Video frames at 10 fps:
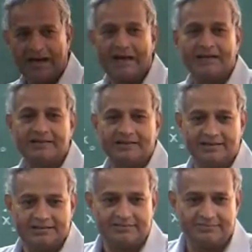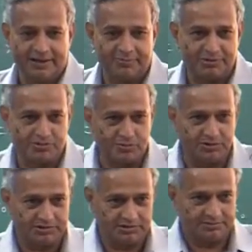I can get the flap
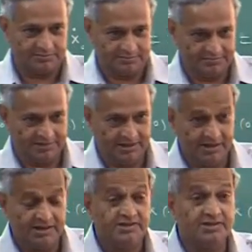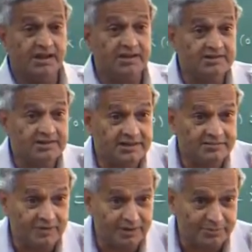response. Steady
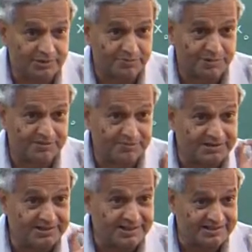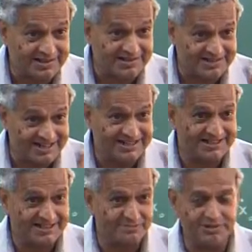state flap response, please understand, steady
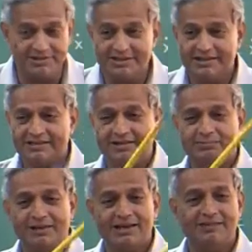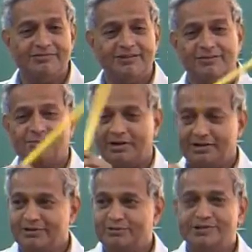state means the blade will keep
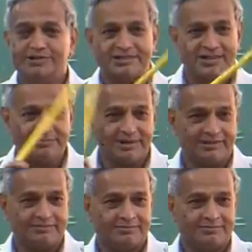on doing the same thing,